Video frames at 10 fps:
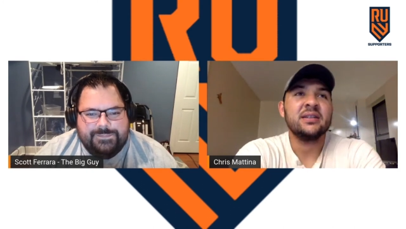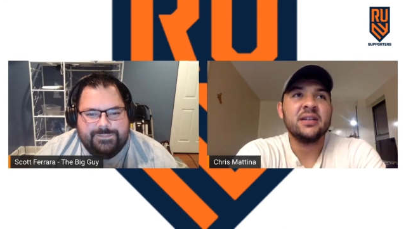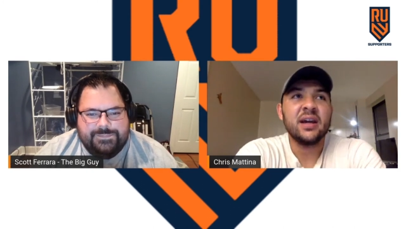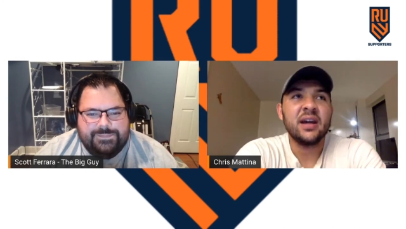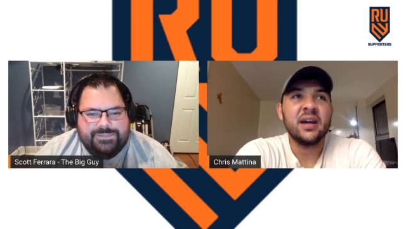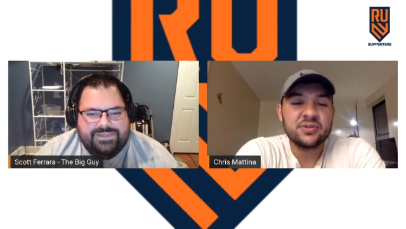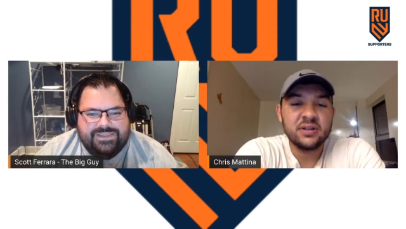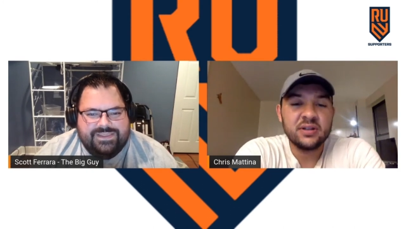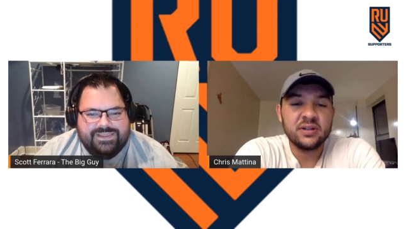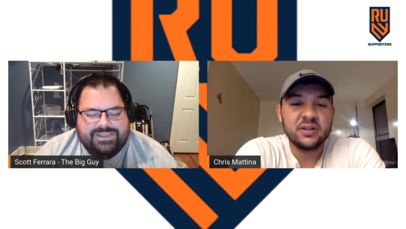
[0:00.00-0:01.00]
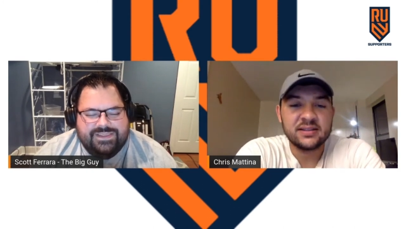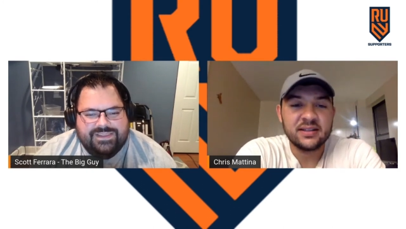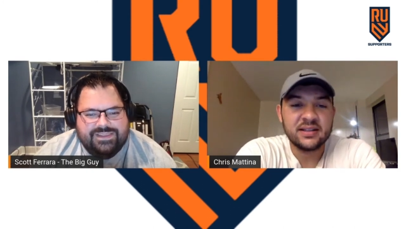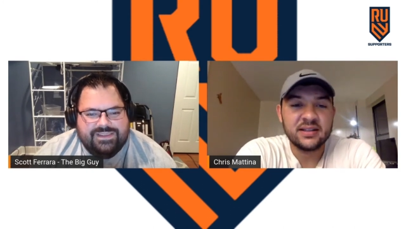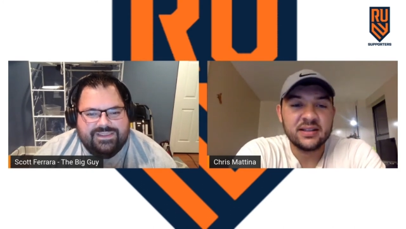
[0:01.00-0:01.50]
Speaker 1: Yeah, usually
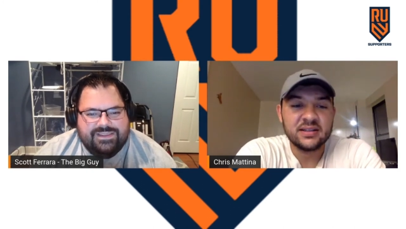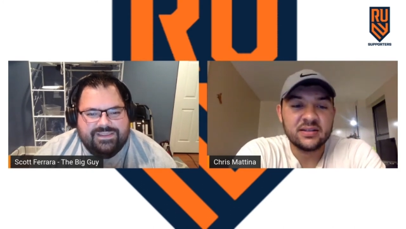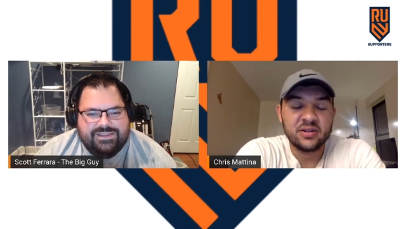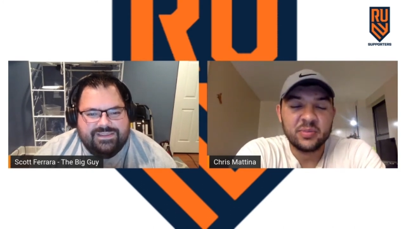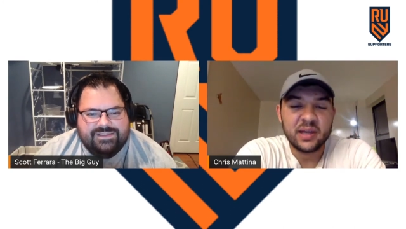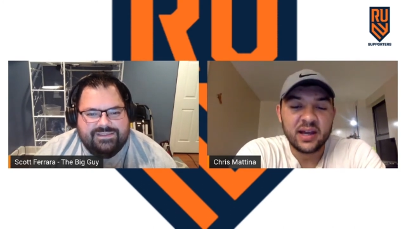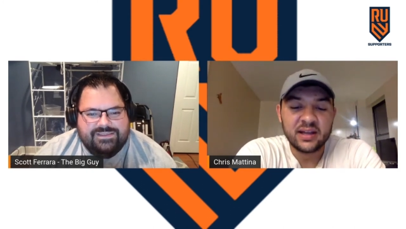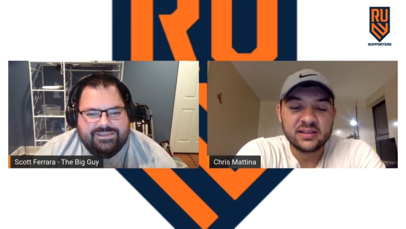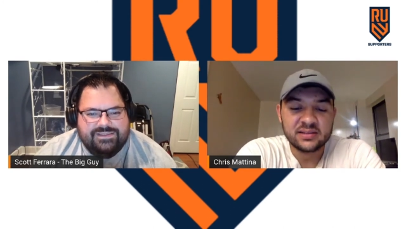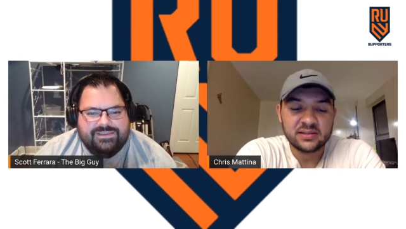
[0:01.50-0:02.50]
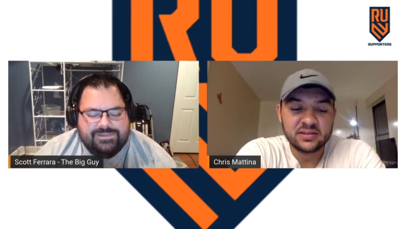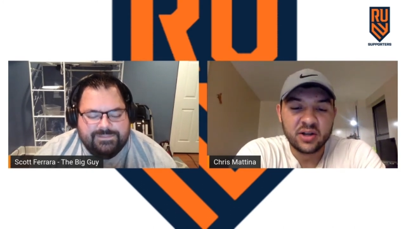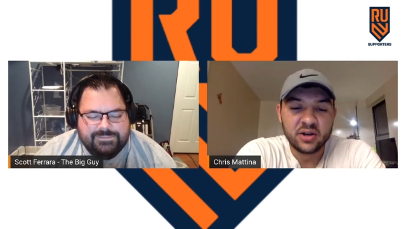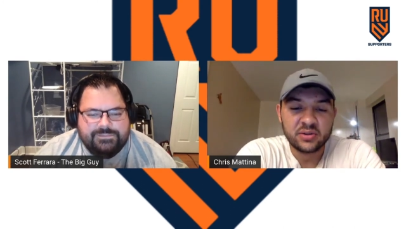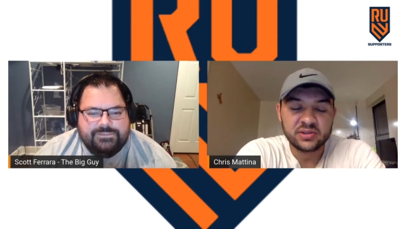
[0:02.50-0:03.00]
it's it'll be eggs and
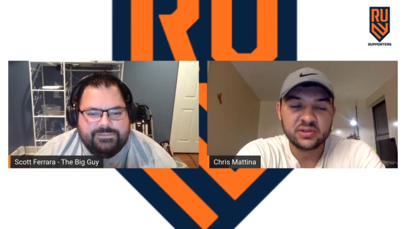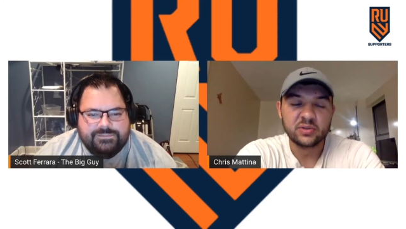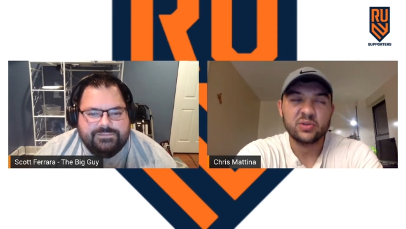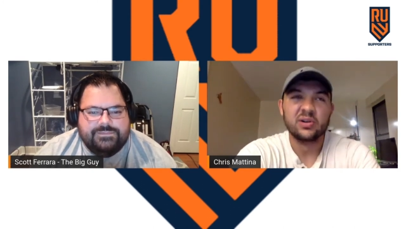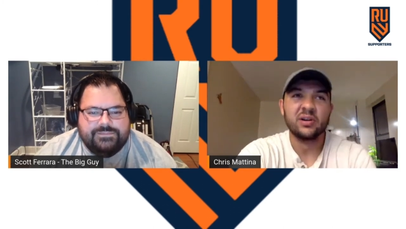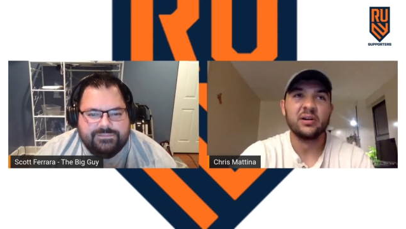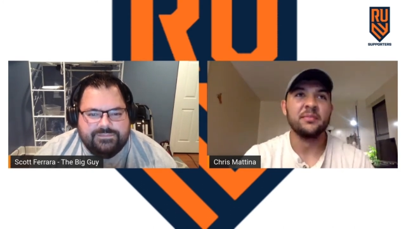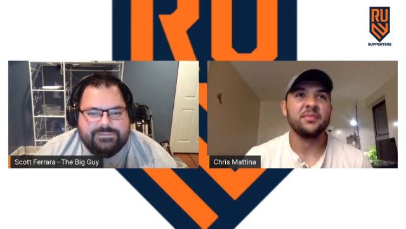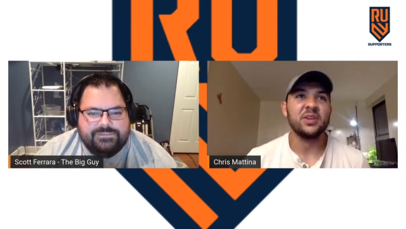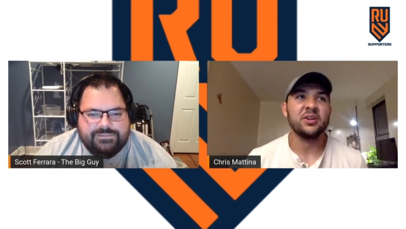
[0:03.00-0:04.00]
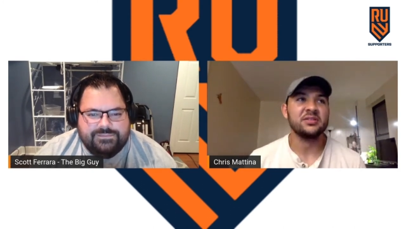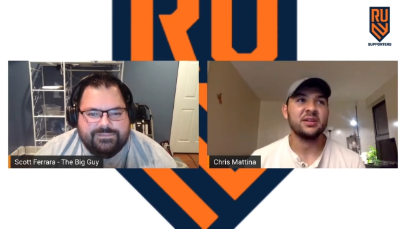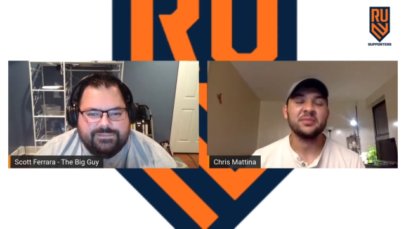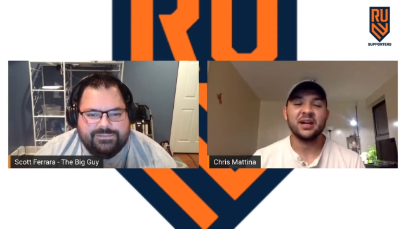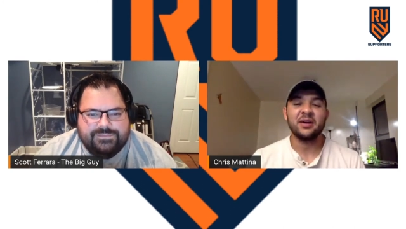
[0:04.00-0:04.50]
toast, or you know,
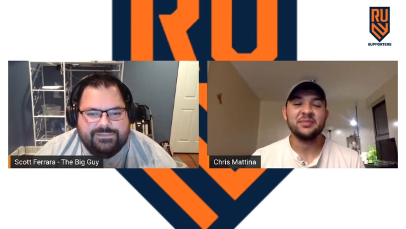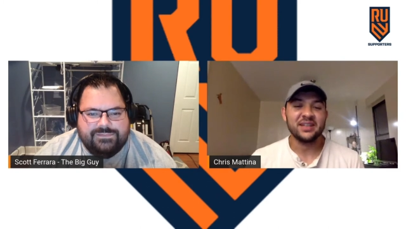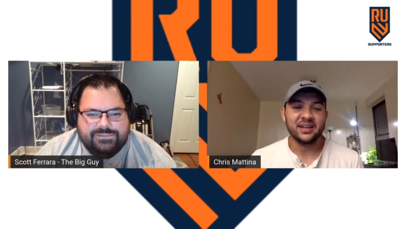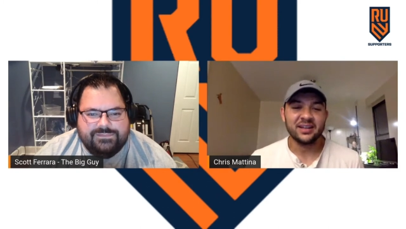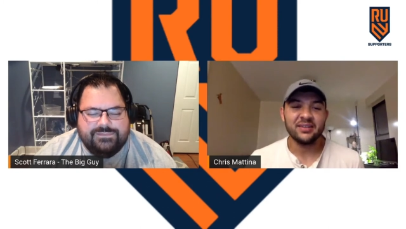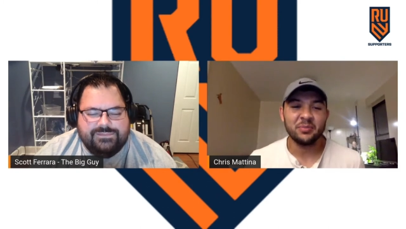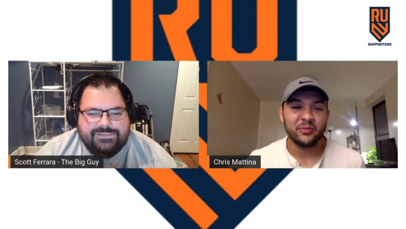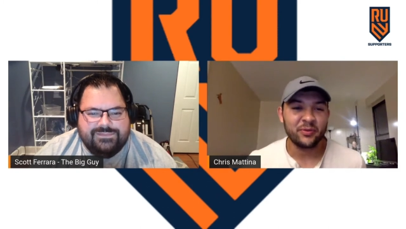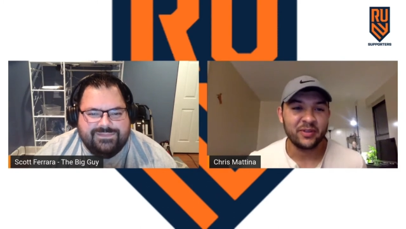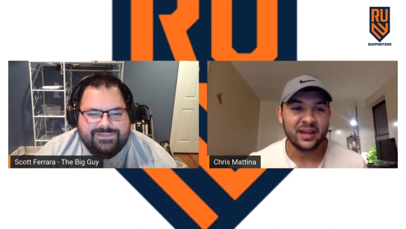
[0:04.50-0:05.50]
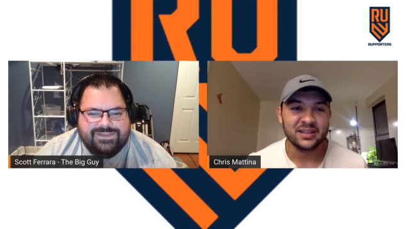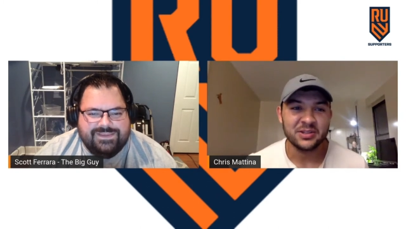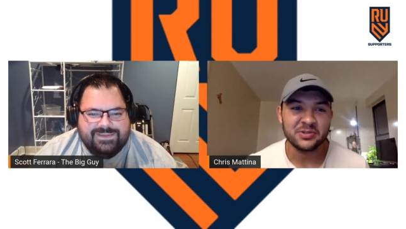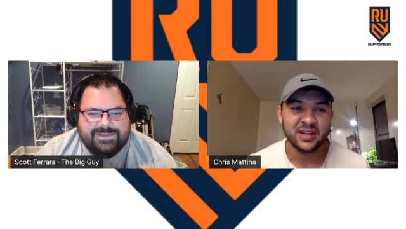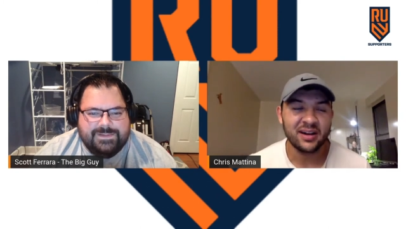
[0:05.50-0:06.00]
sometimes I even before that
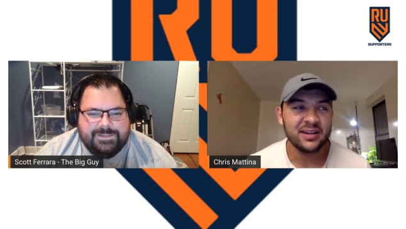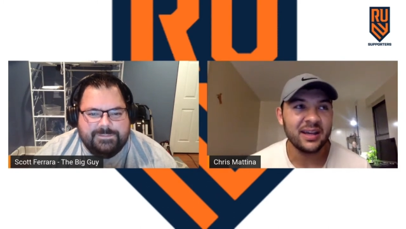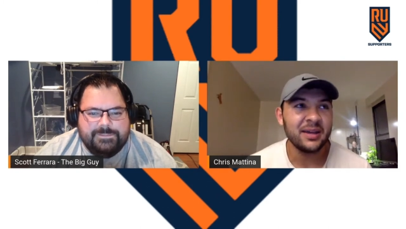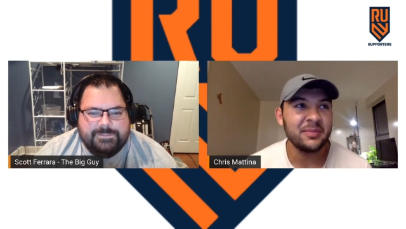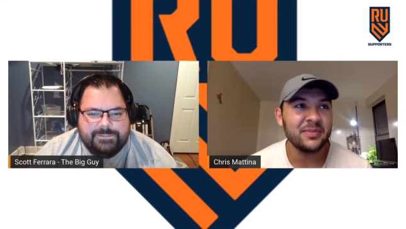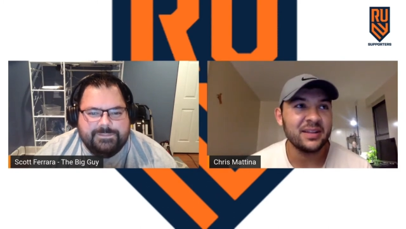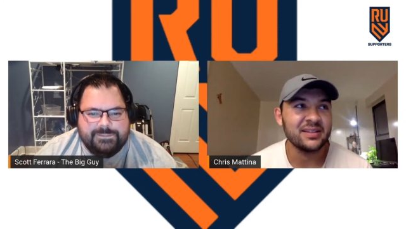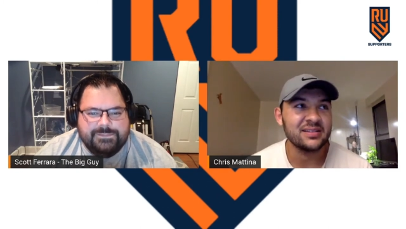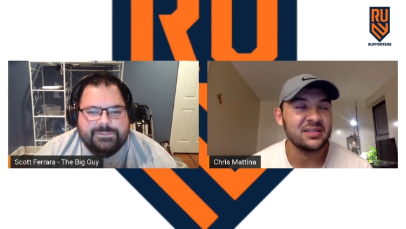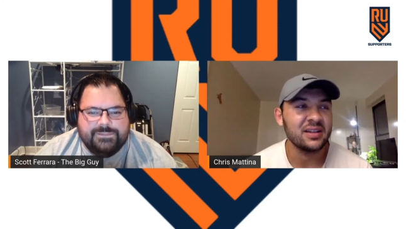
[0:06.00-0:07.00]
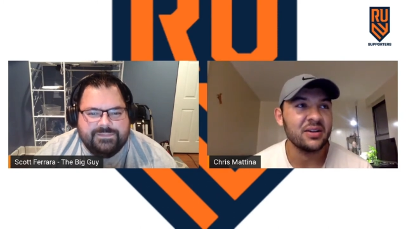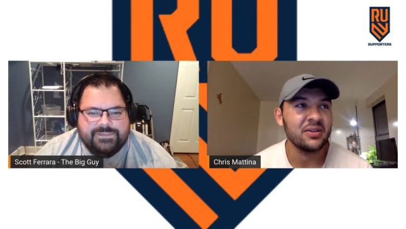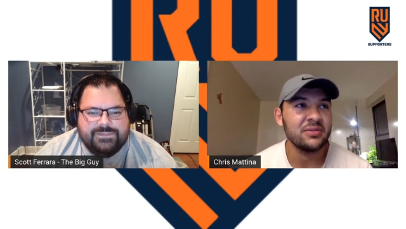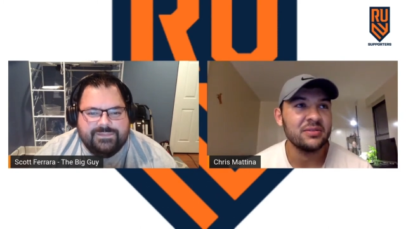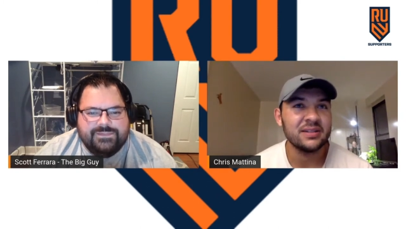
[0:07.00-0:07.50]
Utah game and the
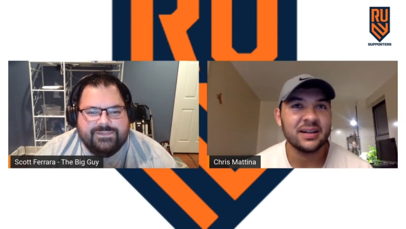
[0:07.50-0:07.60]
snow,